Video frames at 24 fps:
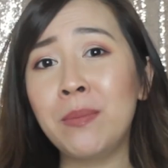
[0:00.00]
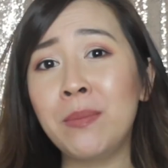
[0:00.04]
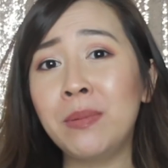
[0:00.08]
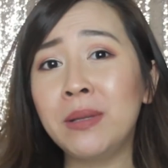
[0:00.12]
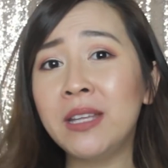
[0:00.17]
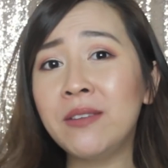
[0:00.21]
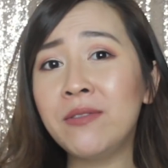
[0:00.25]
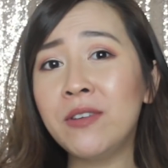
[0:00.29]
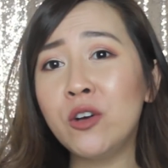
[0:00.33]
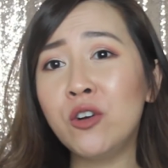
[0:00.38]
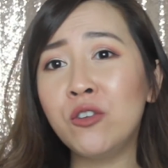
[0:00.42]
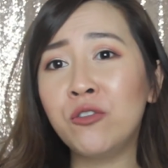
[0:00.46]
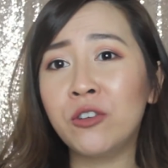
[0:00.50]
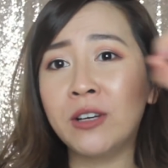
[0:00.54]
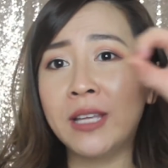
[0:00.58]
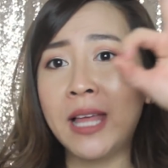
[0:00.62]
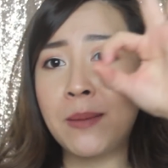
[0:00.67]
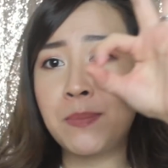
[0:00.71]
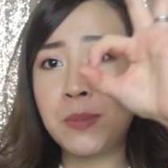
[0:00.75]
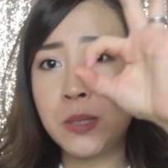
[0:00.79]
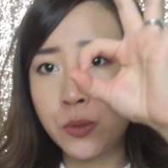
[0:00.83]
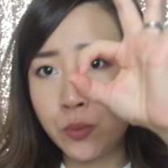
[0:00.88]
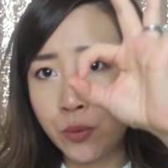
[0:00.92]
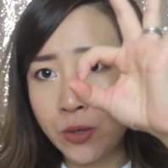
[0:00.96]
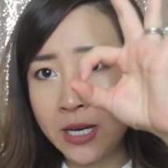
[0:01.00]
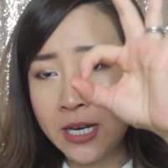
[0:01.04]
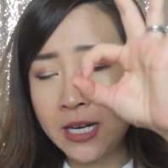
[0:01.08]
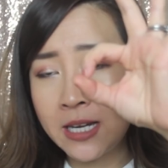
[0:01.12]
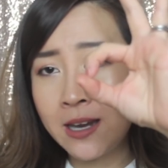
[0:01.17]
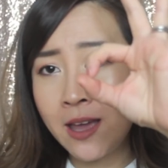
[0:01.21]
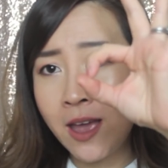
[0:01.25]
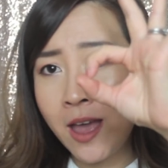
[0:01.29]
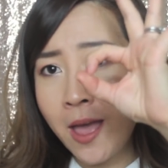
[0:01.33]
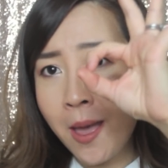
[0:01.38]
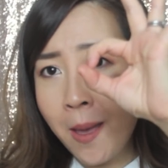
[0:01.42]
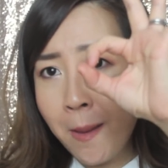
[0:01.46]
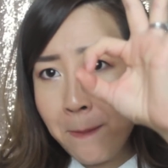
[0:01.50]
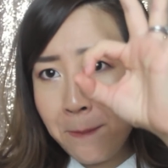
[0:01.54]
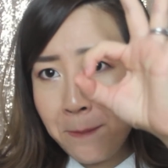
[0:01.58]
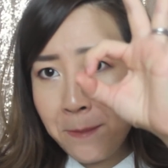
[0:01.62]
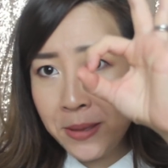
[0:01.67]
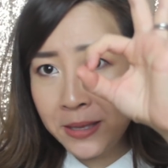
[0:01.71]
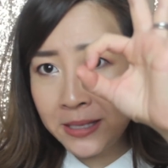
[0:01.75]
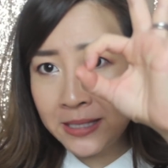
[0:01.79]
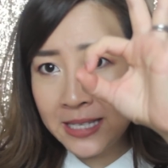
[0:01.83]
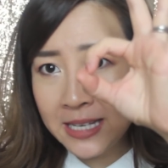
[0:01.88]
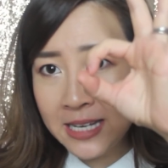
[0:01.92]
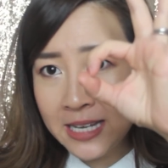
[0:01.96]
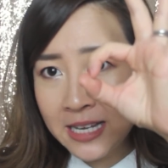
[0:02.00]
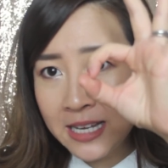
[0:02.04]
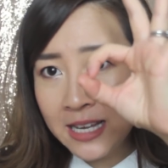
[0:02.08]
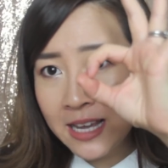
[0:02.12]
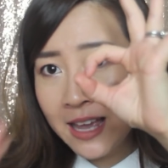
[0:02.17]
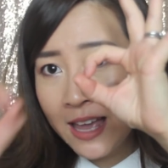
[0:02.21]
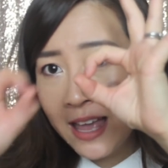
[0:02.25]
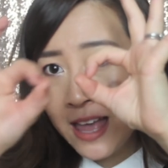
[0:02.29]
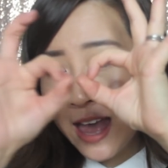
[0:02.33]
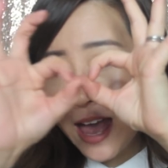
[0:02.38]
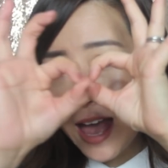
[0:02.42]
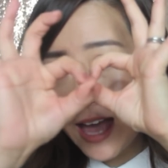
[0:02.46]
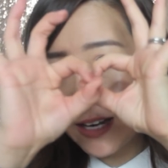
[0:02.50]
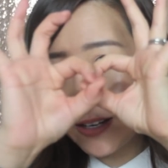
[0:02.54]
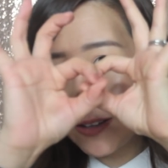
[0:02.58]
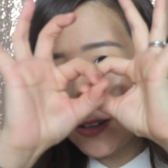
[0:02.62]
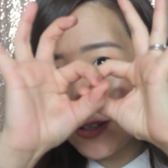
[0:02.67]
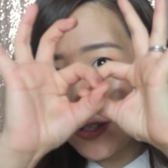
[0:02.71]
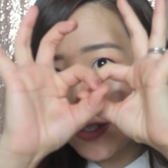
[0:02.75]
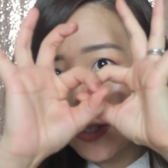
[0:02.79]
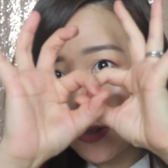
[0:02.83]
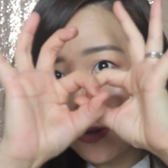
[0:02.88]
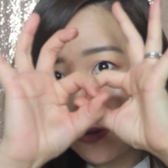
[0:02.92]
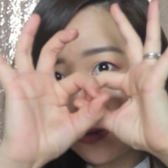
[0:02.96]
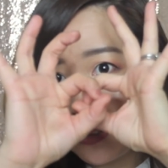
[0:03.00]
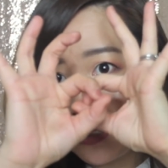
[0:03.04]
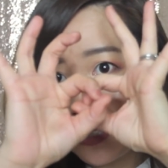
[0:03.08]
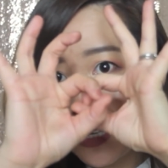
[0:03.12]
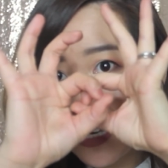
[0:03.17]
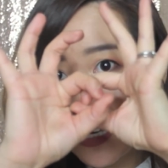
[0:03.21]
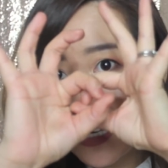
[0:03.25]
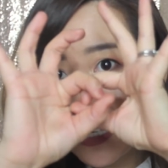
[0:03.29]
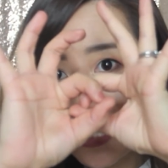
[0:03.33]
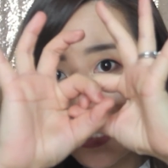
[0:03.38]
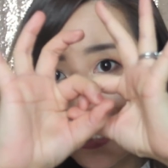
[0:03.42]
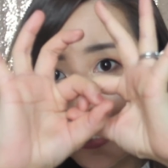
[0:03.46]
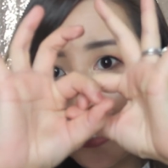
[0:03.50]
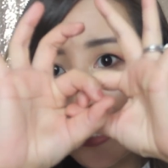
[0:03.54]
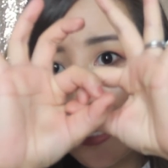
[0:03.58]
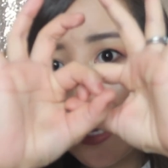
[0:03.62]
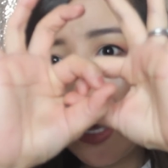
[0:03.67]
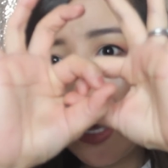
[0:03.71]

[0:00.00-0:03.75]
I believe it overlaps between busy and also lazy.